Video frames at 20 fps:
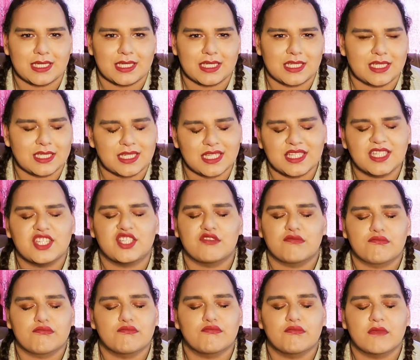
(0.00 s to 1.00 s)
and it's
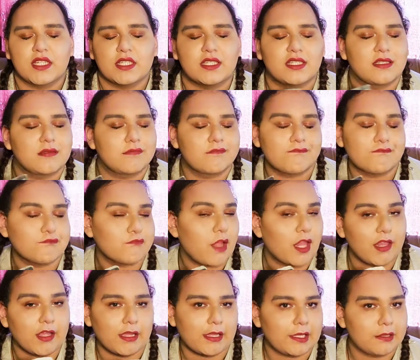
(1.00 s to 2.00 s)

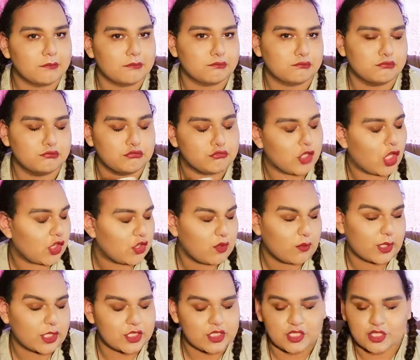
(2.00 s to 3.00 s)
I like it. Not the
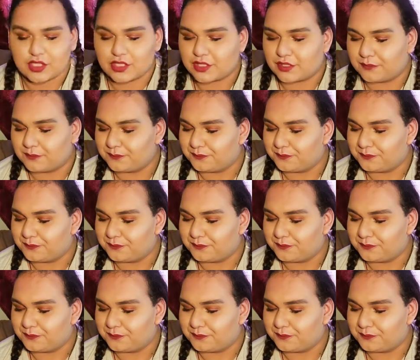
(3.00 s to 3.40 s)
worst.